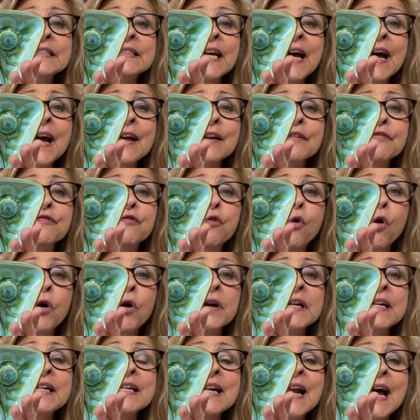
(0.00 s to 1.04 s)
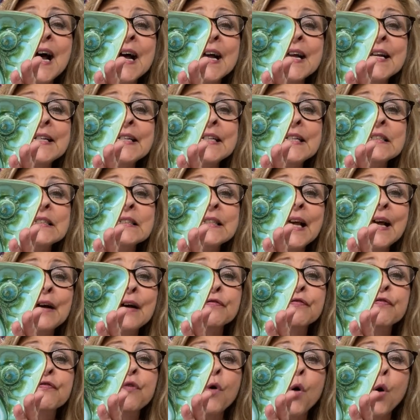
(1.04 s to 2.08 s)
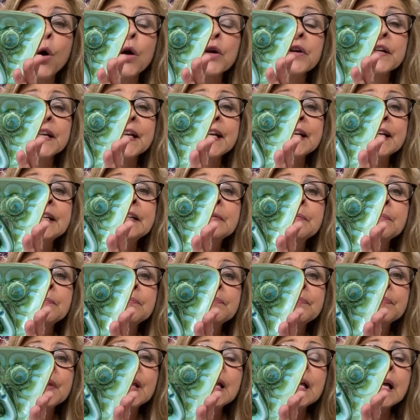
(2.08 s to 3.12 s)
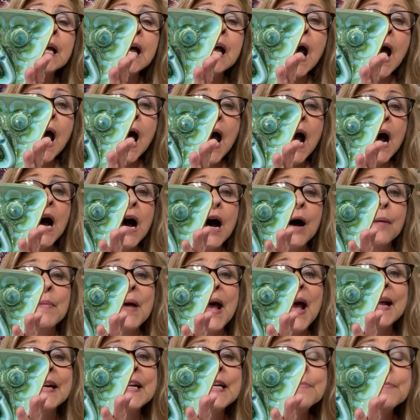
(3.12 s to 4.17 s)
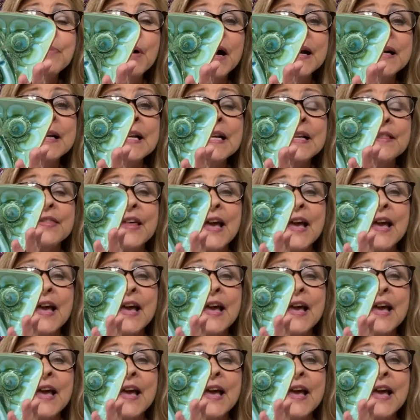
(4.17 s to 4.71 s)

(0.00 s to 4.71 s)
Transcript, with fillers: Di 49 is at 40. Um, anybody